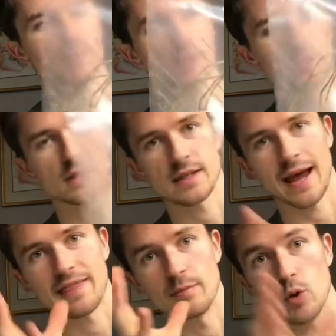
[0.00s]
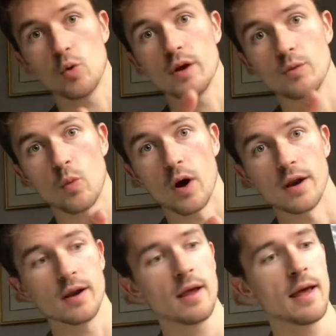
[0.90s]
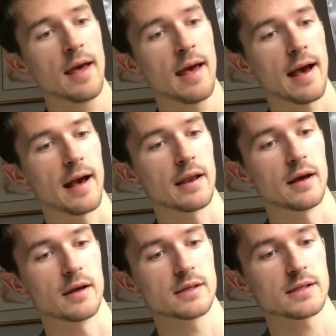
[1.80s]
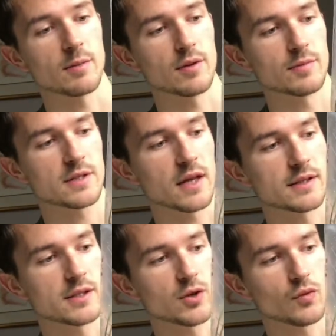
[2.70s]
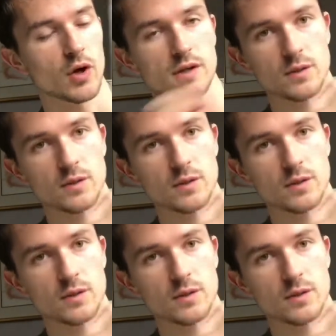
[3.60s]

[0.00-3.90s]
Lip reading: much because I had them all in one, and some of them started to rot,